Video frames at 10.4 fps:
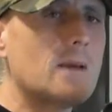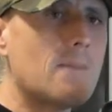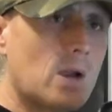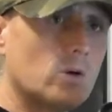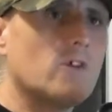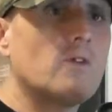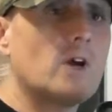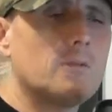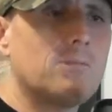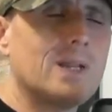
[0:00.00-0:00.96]
of the amount
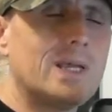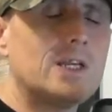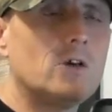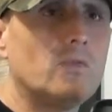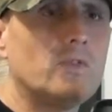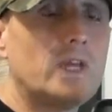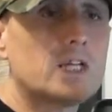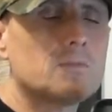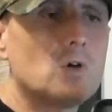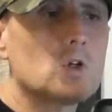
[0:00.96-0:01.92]
of I played on
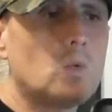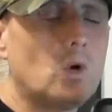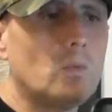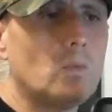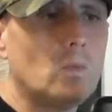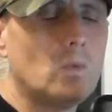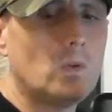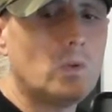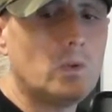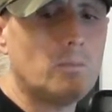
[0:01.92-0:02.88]
the Xbox One
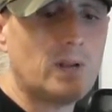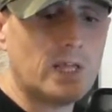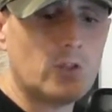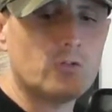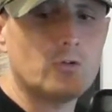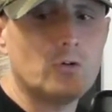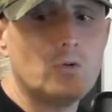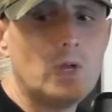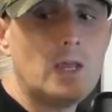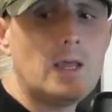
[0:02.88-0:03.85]
uh,
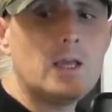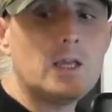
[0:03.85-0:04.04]
playthrough